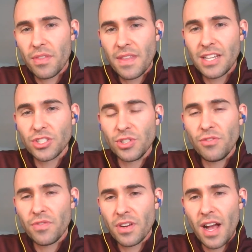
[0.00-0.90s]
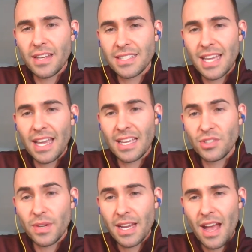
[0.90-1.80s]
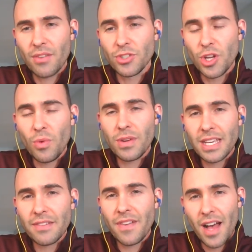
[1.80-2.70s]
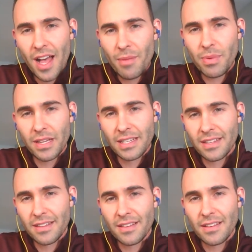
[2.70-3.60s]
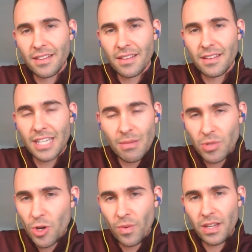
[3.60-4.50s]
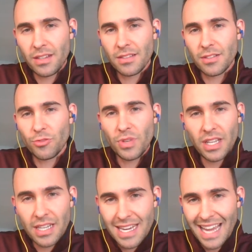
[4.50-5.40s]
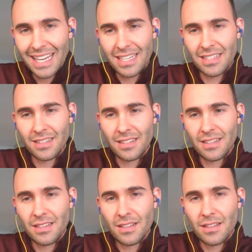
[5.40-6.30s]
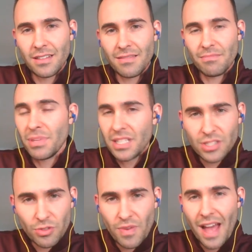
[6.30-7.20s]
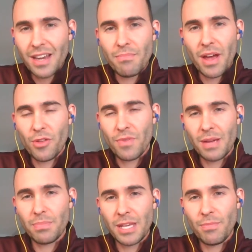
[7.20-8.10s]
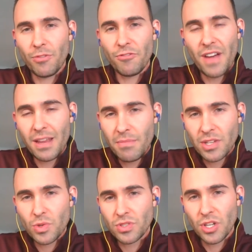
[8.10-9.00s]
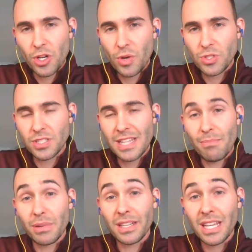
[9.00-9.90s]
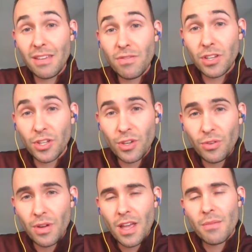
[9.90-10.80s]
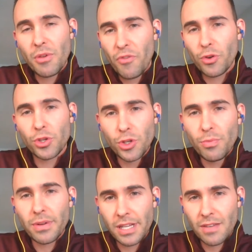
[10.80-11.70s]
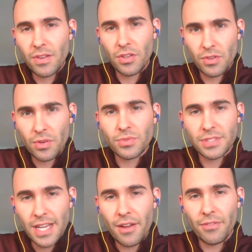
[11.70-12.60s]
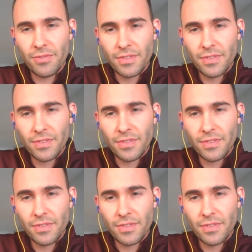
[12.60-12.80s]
things you forgot to take into account, don't give up. Keep going. Reignite it. Be surrounded by the right people. Find mentors and coaches that believe in you before you believe in your own self.